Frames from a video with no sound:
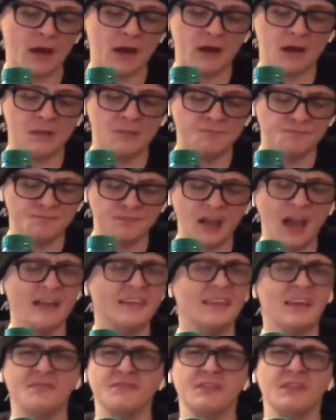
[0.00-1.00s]

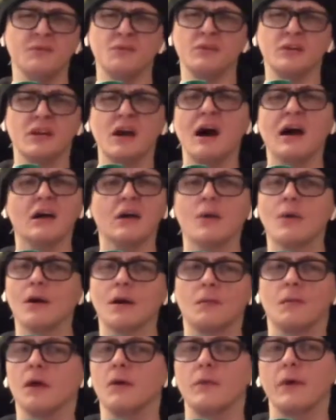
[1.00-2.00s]
I definitely would not go
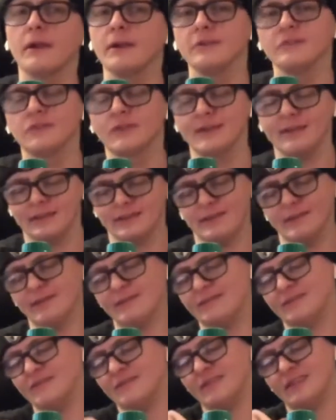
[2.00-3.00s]
out of my way to drink
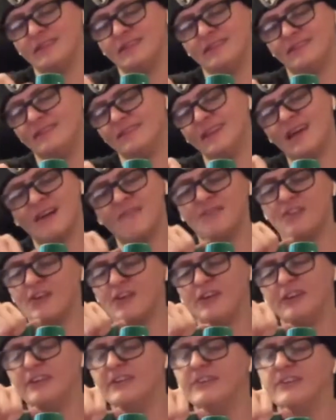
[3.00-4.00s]
this. It's not
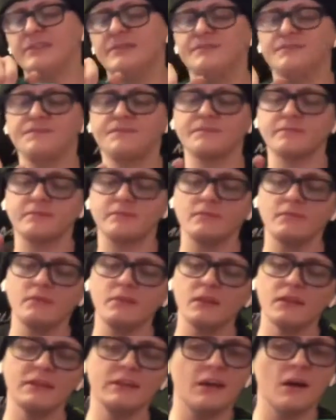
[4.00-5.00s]
very good.
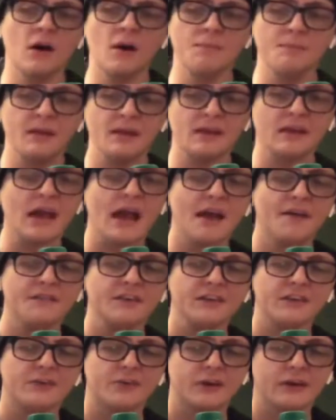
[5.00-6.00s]
You know, I'm being a heavy